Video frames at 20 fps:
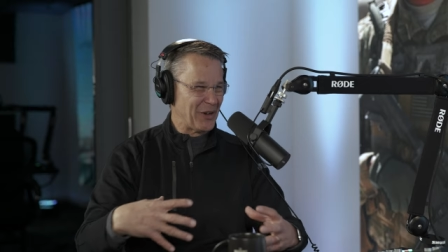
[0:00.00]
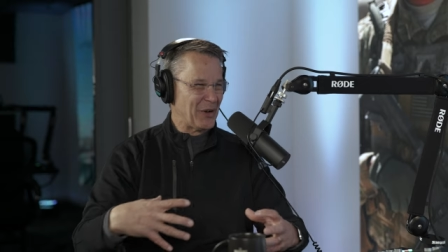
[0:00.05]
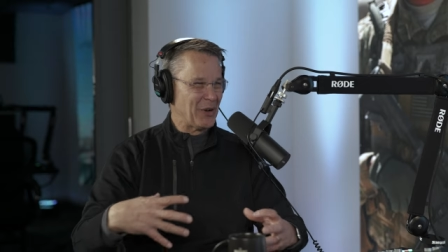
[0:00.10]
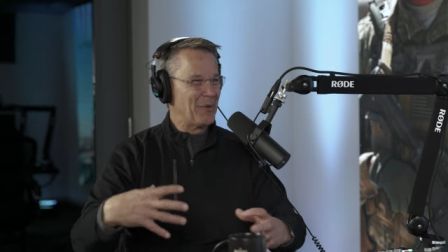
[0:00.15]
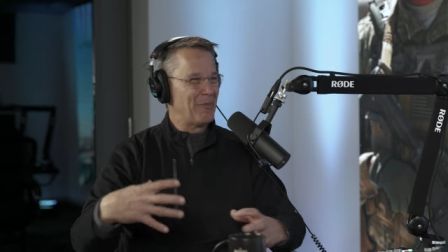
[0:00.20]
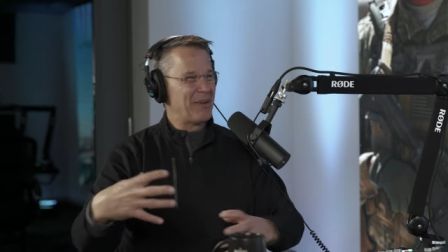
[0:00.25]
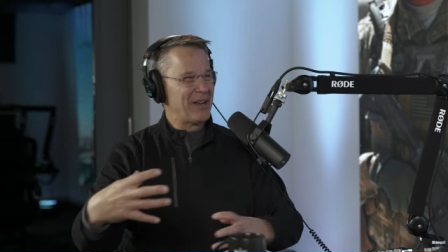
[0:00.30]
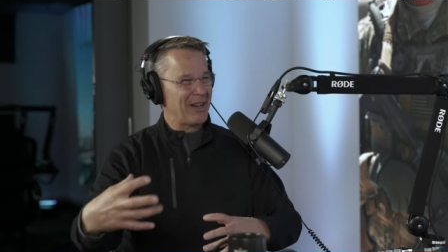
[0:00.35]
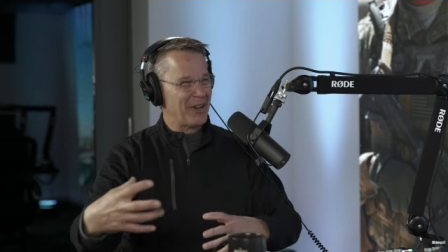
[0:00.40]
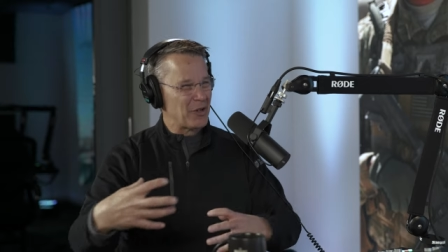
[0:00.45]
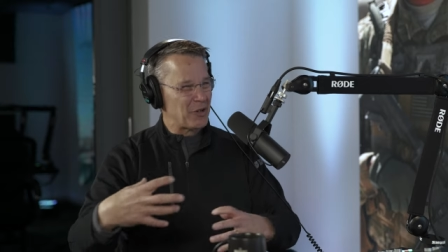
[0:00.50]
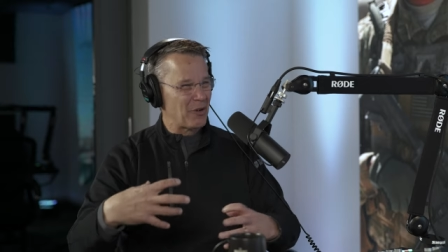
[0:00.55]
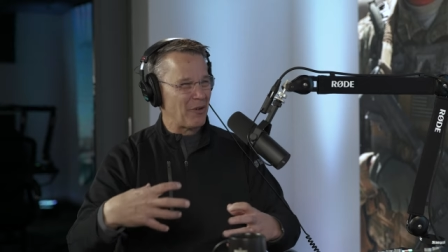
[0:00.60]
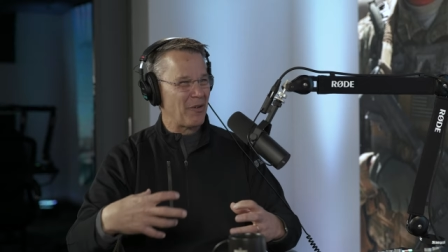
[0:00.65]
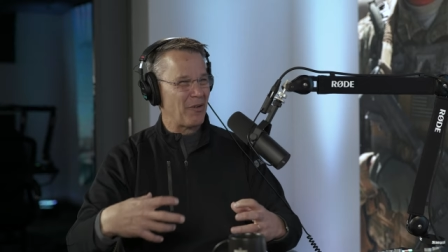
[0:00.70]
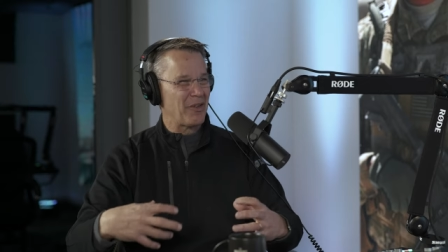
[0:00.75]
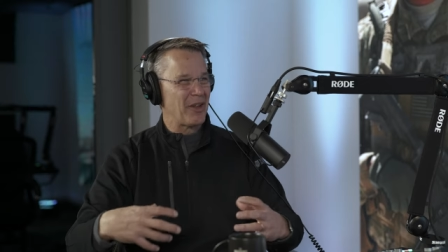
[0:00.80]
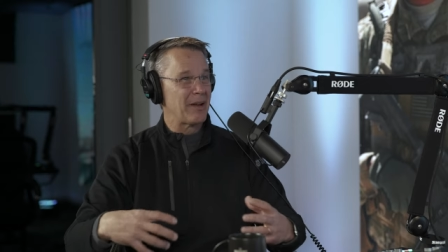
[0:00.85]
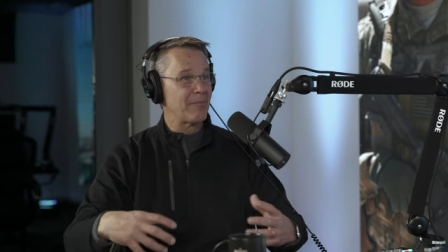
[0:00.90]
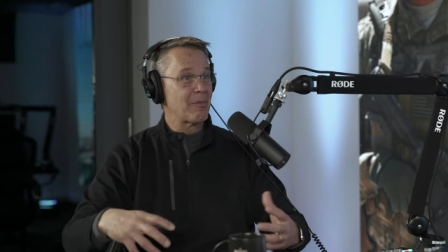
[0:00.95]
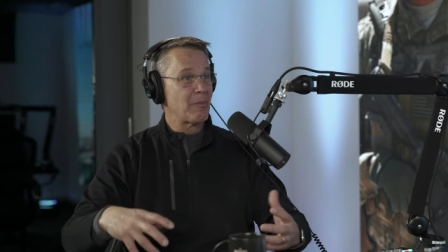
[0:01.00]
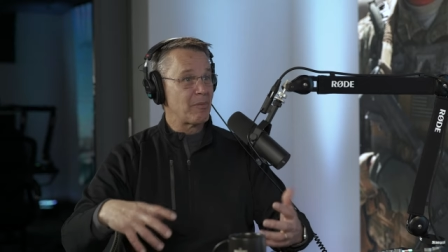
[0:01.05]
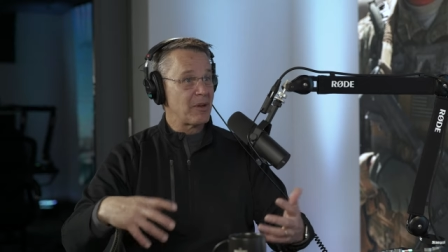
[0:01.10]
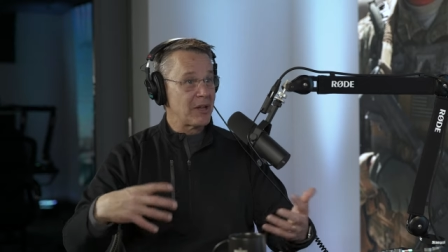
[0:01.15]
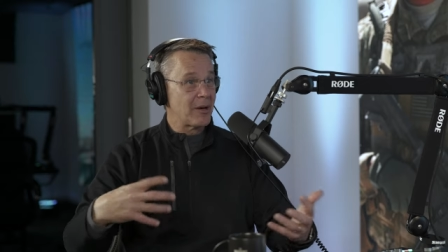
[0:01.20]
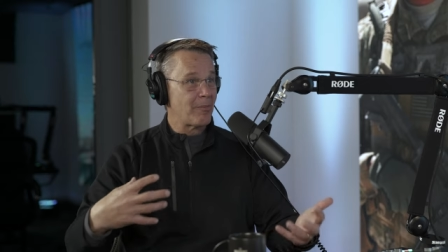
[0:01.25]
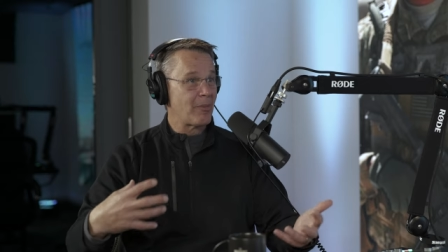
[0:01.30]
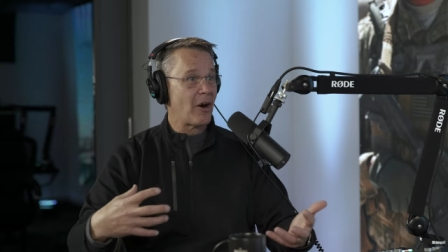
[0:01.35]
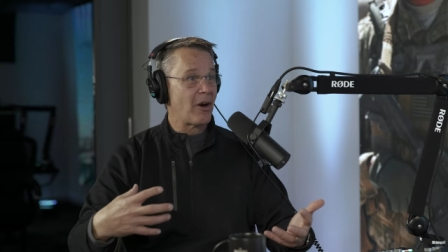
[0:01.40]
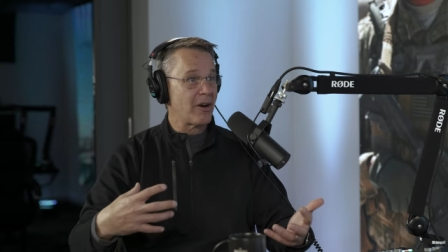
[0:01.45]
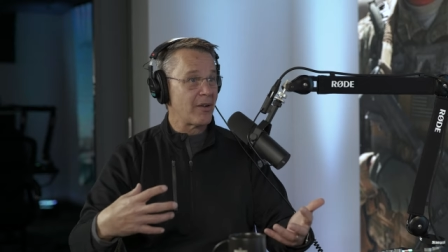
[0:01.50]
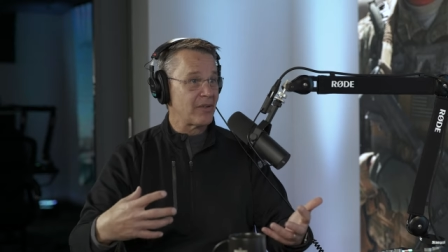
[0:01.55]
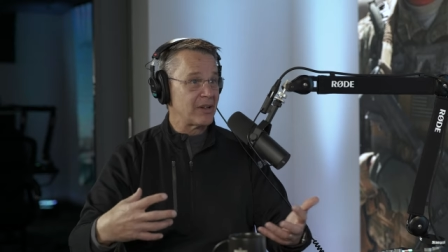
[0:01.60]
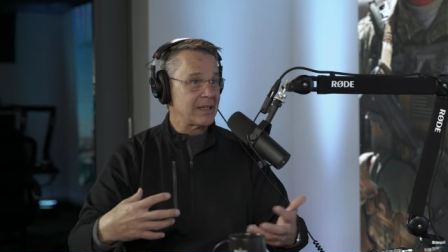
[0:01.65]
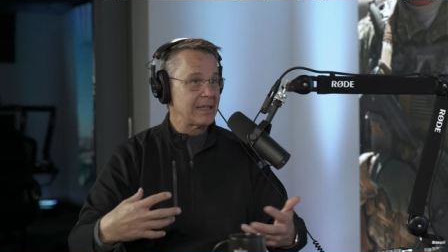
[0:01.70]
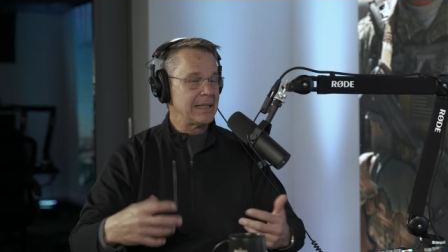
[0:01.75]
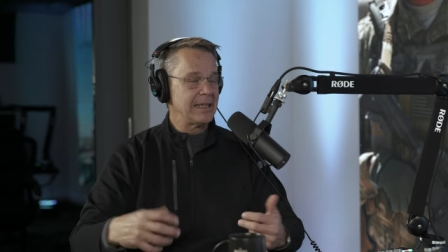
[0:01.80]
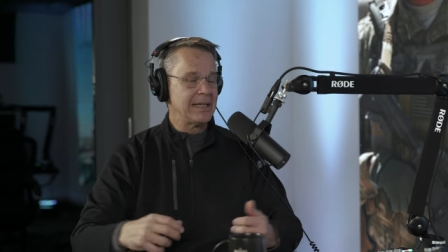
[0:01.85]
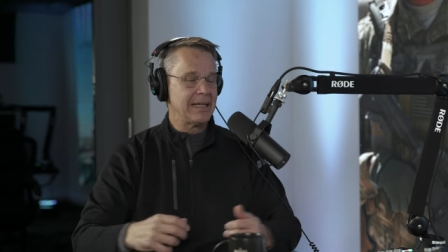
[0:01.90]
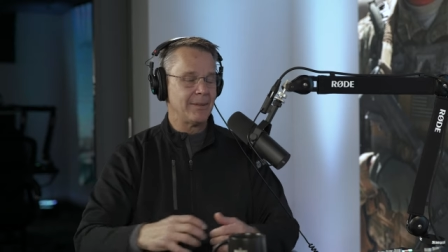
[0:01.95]
do, being a certain thing, but being a part of
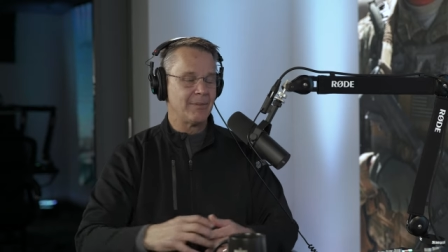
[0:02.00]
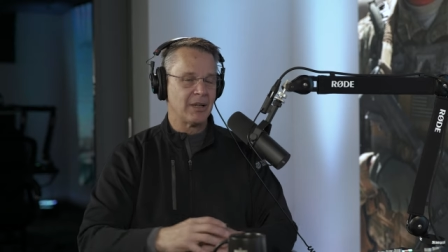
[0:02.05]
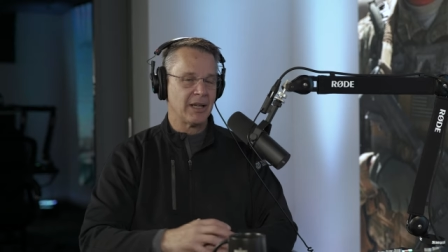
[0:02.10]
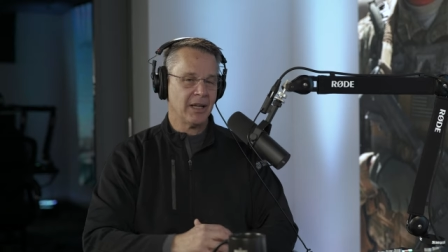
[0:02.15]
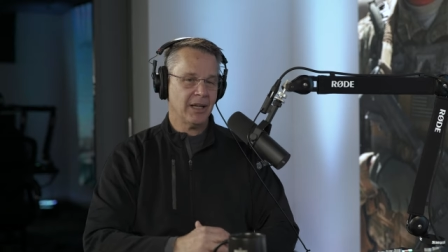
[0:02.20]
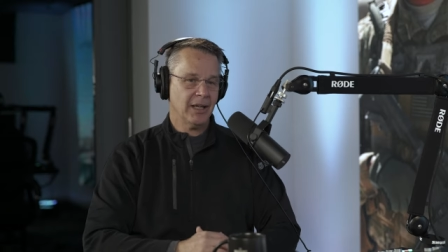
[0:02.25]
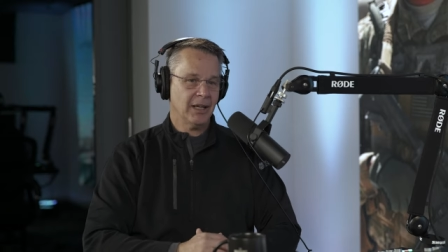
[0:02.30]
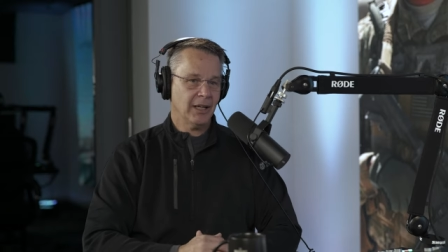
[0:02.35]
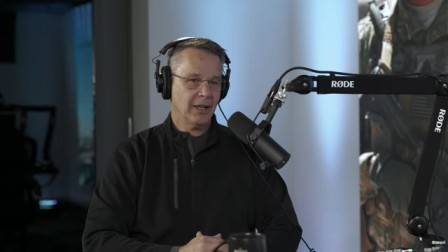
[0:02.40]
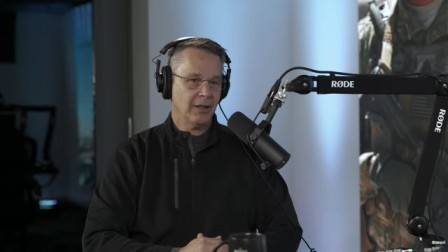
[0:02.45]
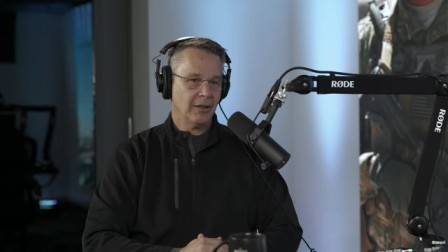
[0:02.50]
a team and